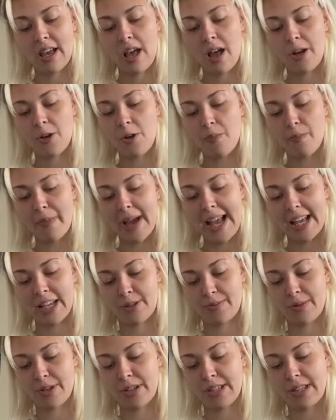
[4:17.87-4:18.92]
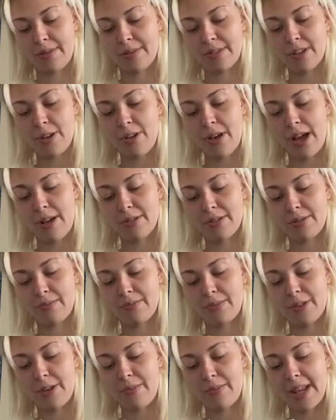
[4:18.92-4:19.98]
I got mad because there was no else,
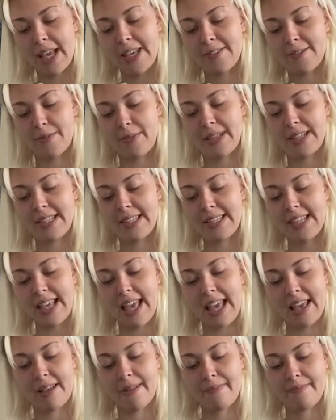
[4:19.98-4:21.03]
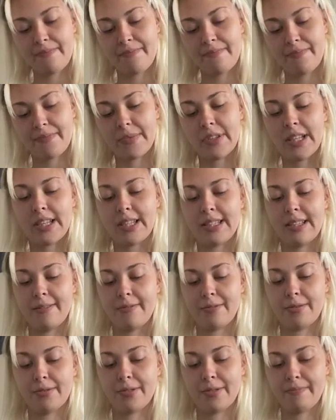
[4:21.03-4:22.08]
no place for me to sit, he
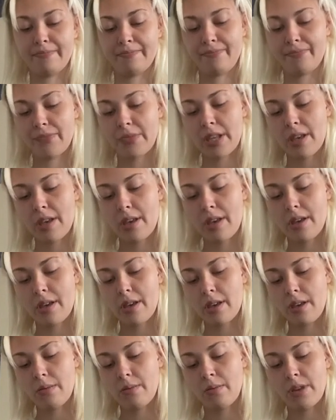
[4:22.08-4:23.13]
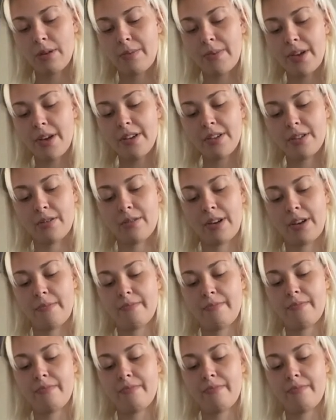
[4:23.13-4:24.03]
sniffled. Will there be ice cream?